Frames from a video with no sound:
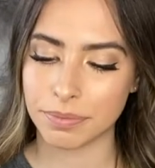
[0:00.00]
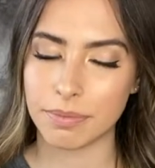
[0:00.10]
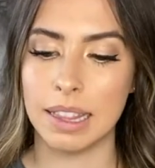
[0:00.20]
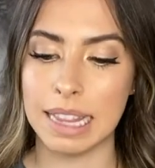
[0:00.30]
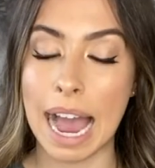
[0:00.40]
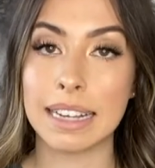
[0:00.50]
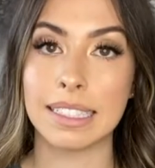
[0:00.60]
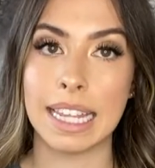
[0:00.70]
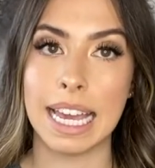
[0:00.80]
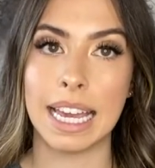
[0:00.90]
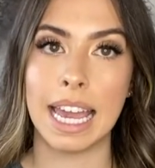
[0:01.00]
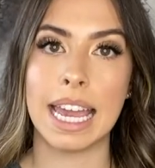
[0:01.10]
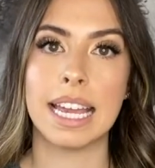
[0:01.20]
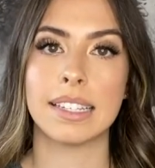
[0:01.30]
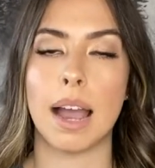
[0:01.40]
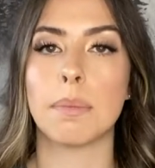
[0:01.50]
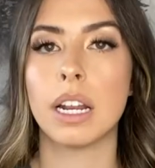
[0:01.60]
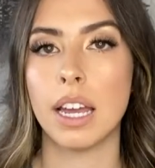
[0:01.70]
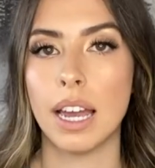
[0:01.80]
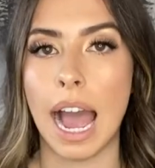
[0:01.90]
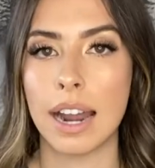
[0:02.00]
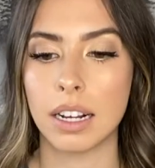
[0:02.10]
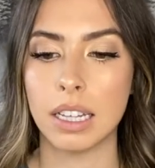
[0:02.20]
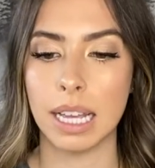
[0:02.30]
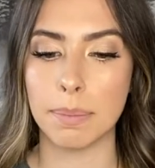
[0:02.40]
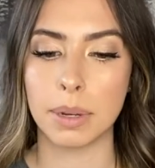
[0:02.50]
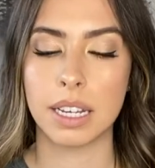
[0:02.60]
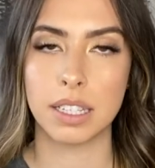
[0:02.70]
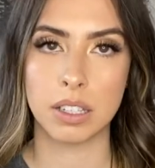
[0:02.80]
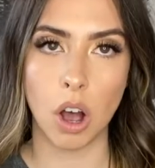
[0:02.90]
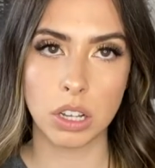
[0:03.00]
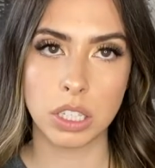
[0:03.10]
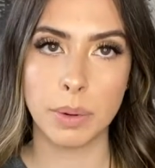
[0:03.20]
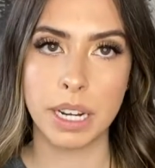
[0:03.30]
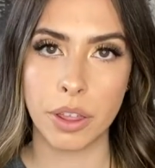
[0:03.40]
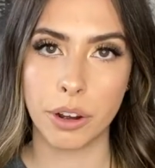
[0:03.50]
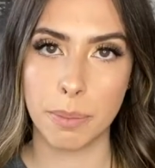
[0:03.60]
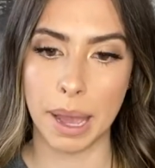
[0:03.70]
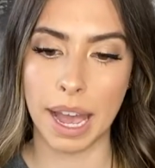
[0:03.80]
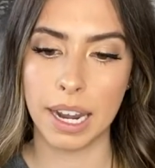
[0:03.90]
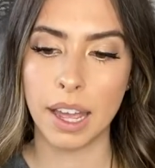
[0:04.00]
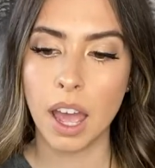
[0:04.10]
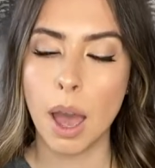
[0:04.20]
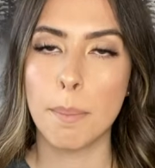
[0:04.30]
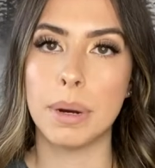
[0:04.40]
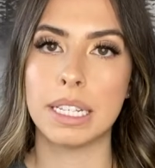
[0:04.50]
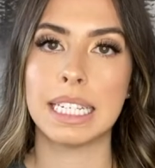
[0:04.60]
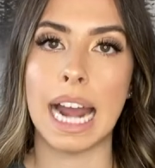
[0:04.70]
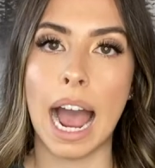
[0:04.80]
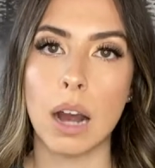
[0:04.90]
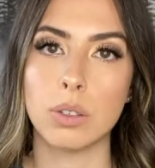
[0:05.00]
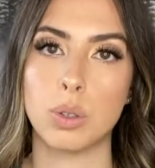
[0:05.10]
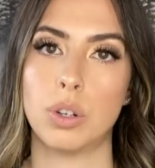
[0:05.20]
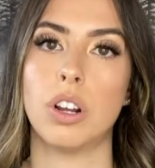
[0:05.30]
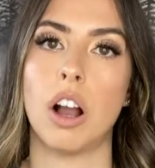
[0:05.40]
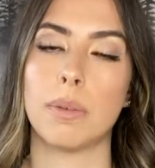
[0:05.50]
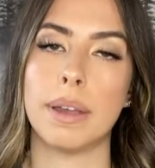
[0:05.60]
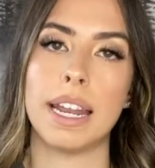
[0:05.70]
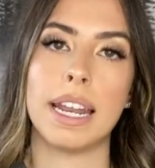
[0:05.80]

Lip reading: Last thing is, I'm gonna add a clip because it's also another bed, but it's an outdoor dog bed,